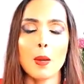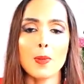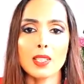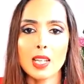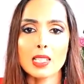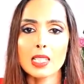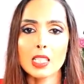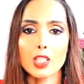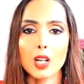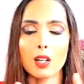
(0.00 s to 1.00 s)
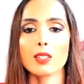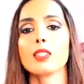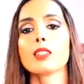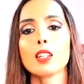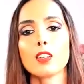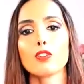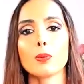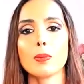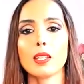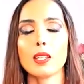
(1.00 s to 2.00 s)
Reputations tarnished
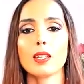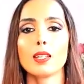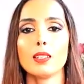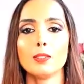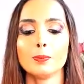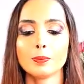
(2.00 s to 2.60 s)
for being